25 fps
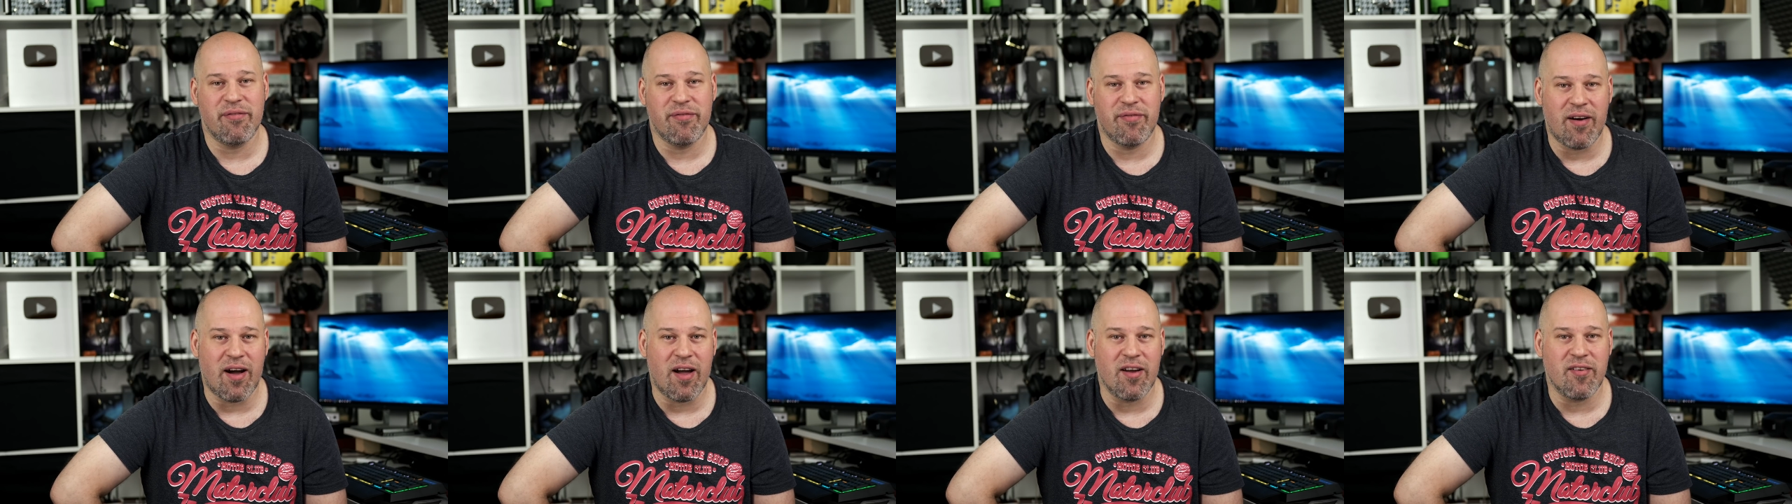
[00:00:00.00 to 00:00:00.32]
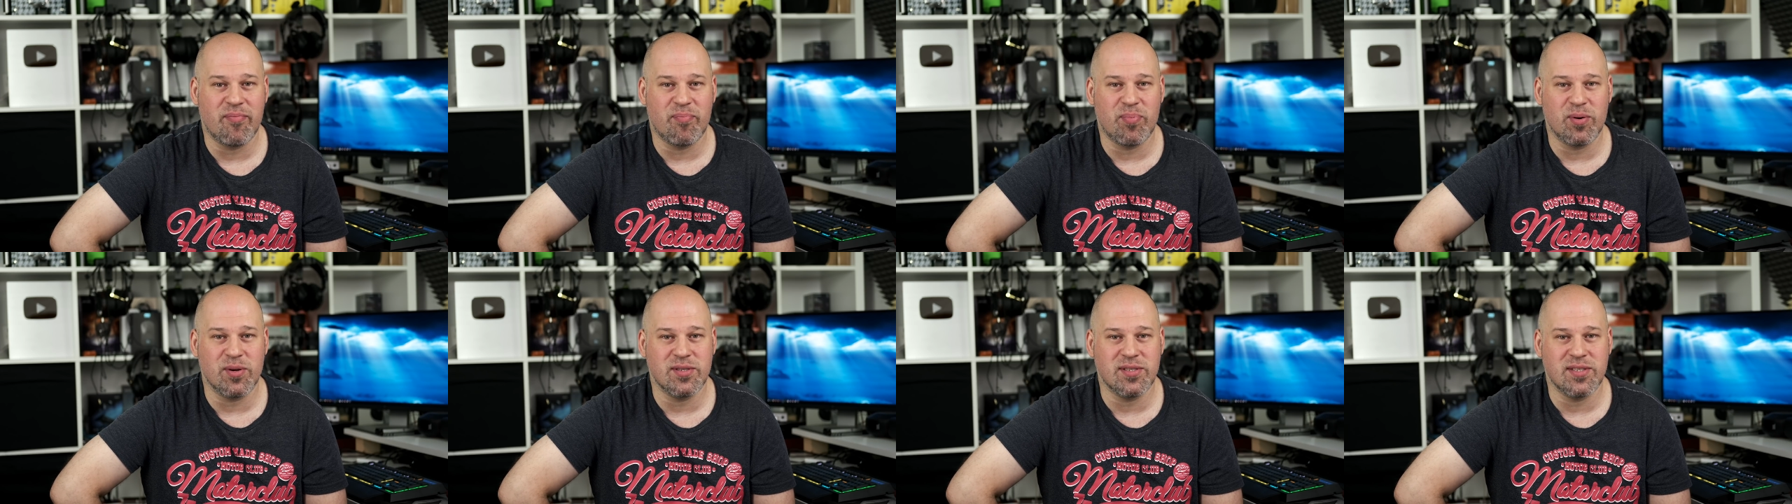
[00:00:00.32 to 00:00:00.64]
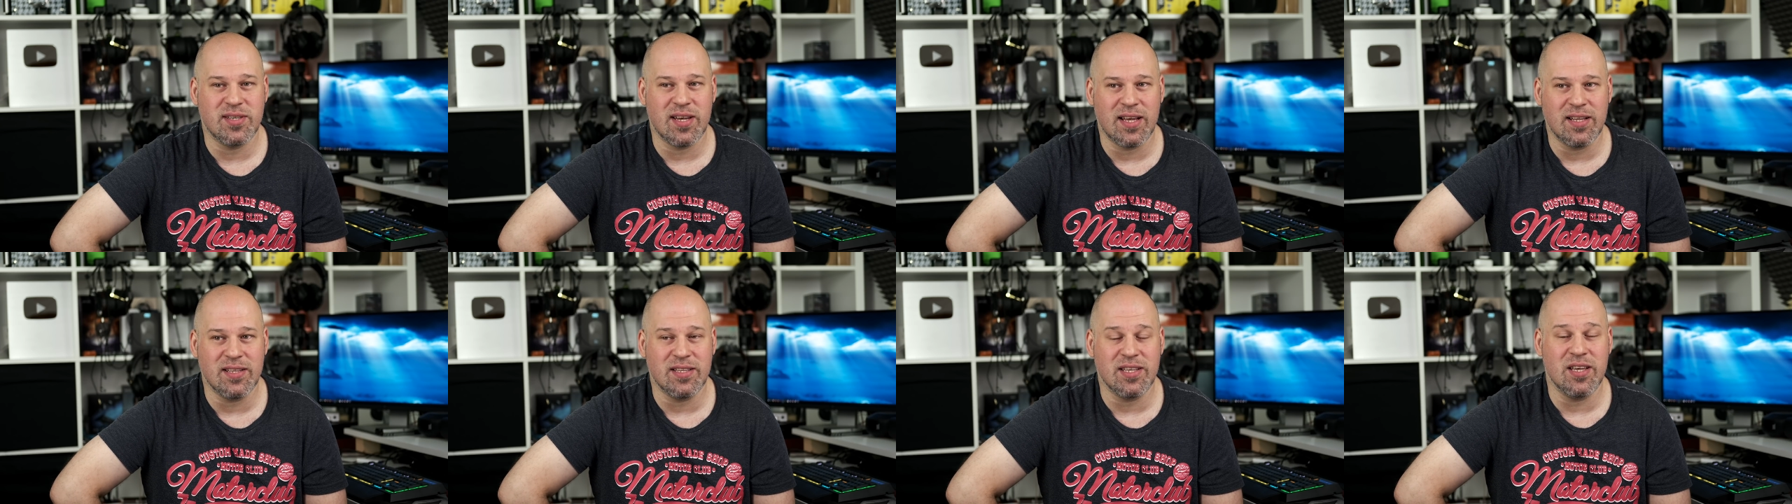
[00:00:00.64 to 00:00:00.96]

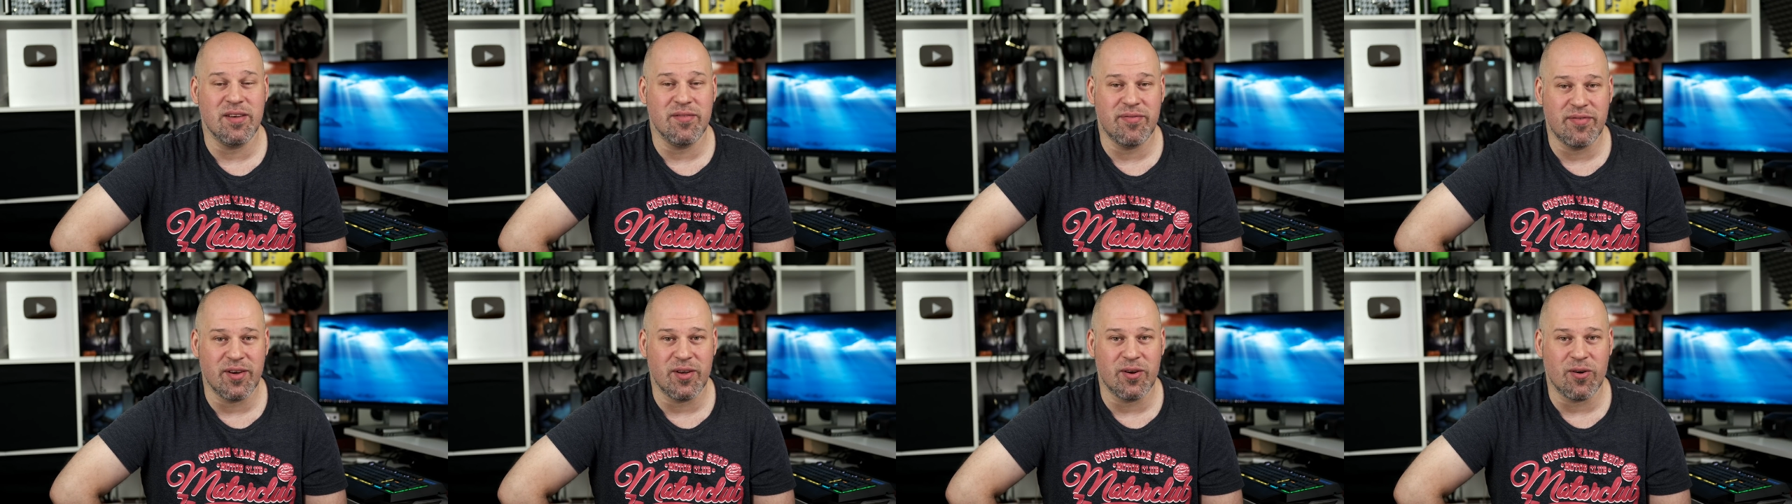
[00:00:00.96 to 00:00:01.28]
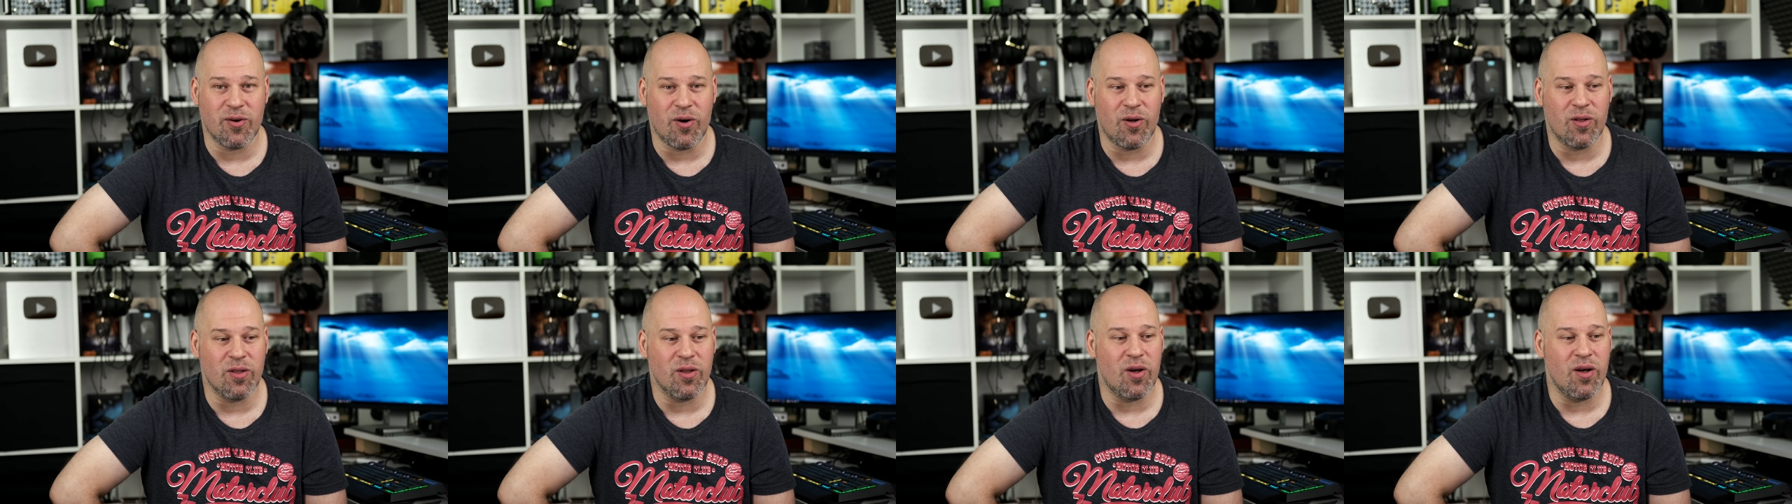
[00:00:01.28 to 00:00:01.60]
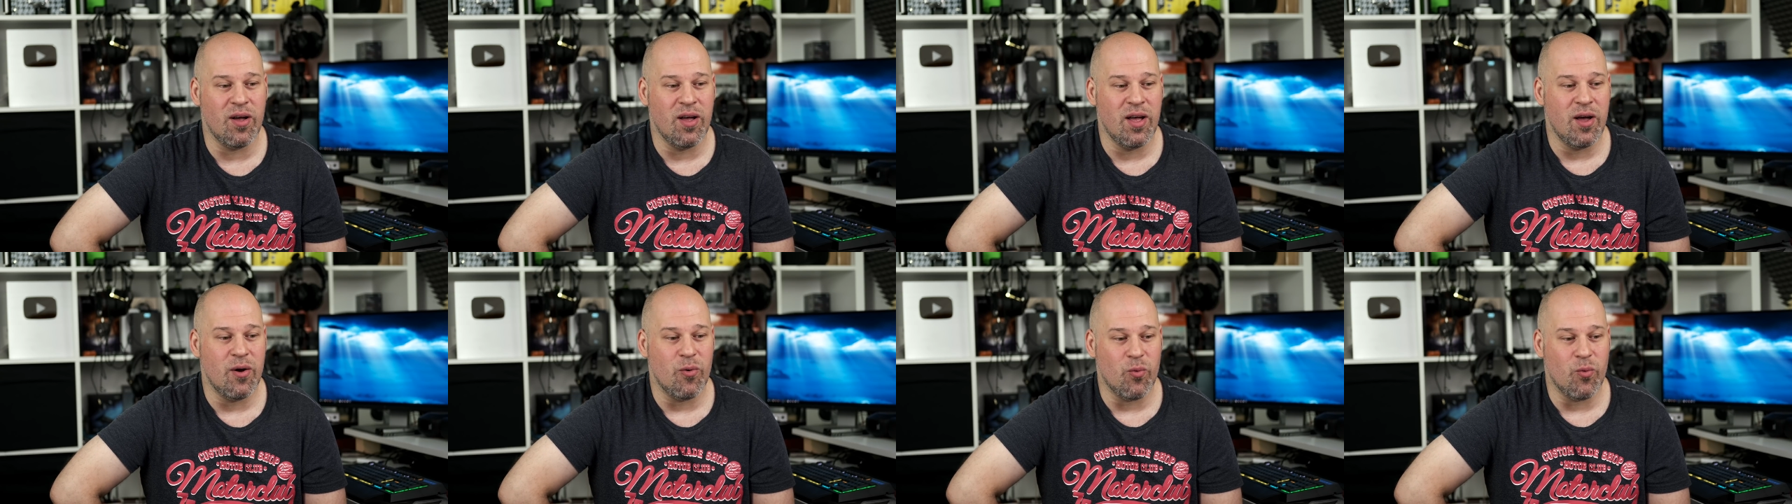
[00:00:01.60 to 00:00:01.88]
5%, if at all,